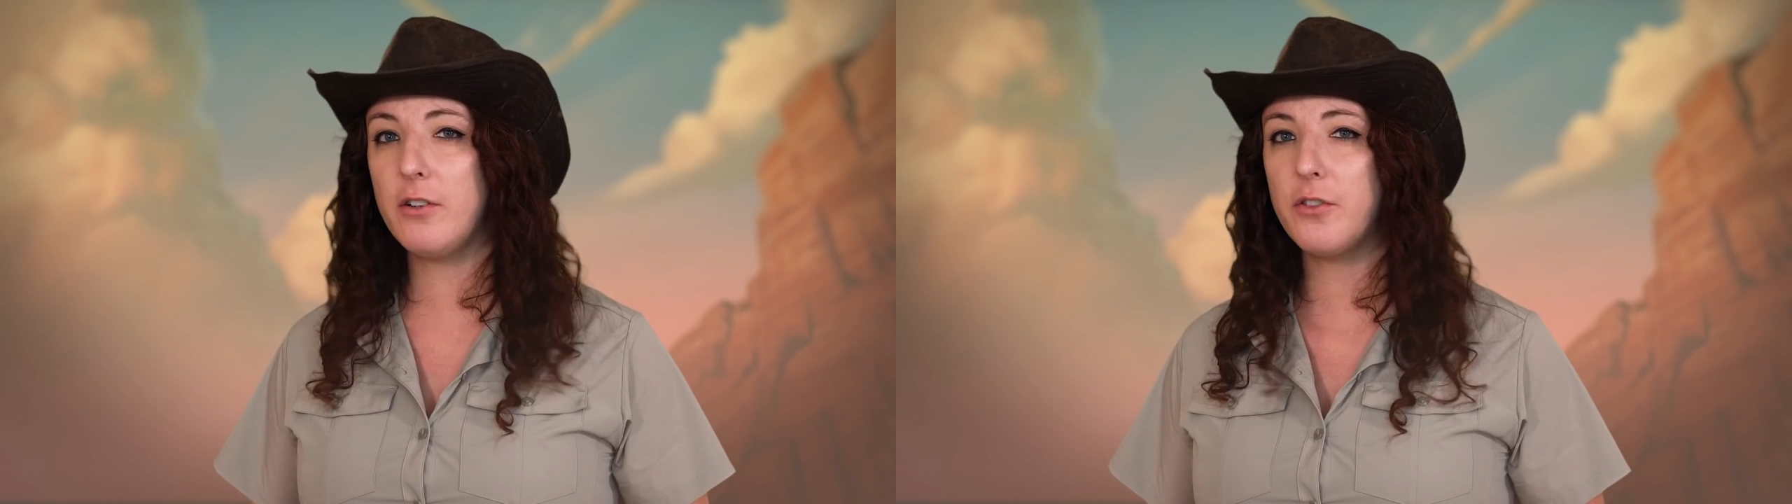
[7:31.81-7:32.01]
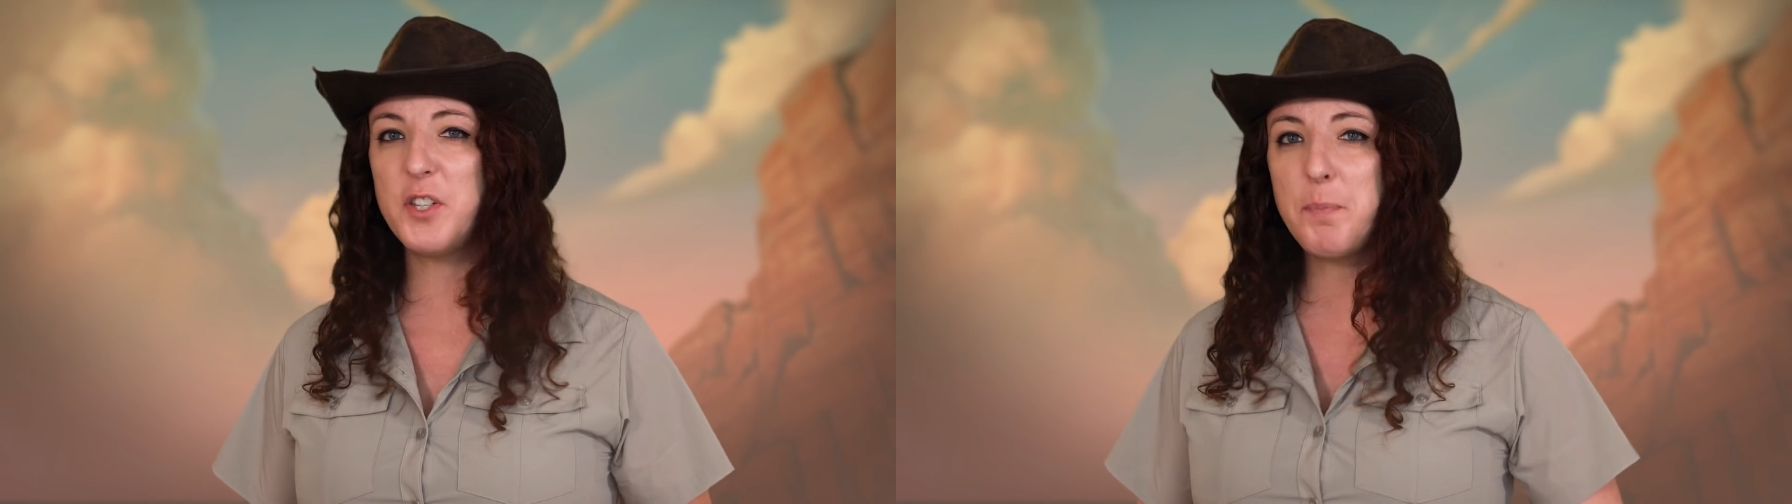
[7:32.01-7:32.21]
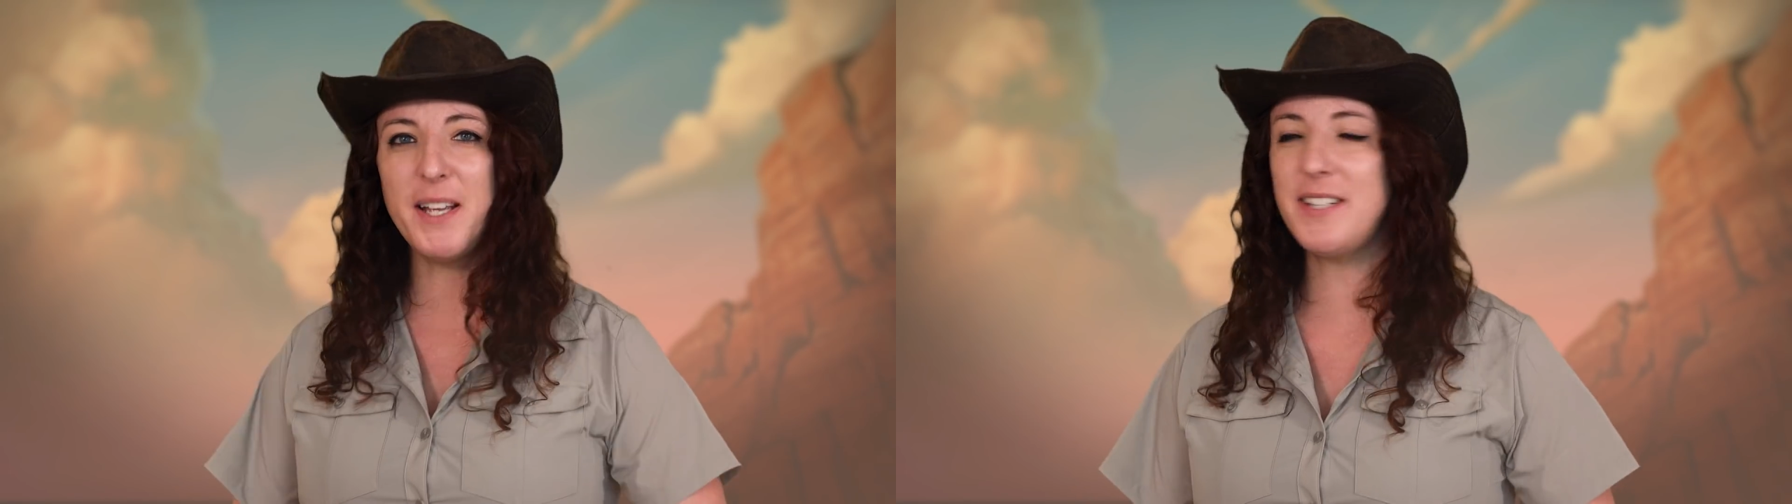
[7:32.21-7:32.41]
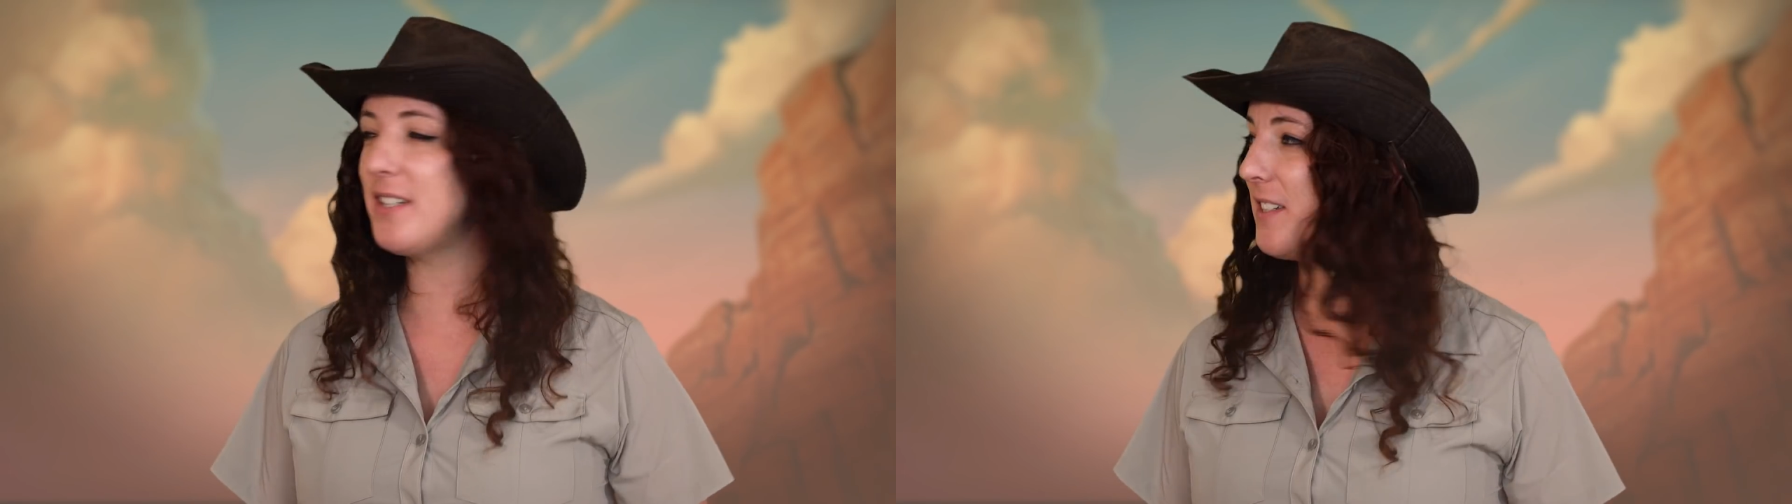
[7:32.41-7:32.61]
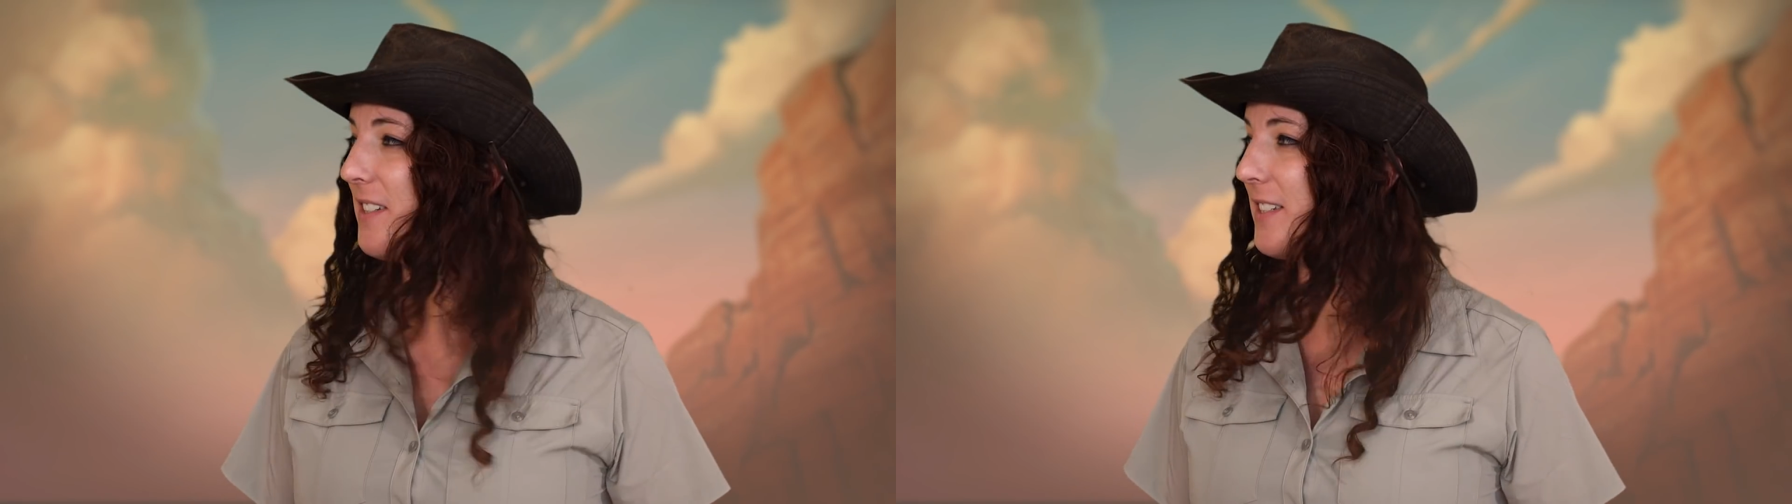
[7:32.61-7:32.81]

This place isn't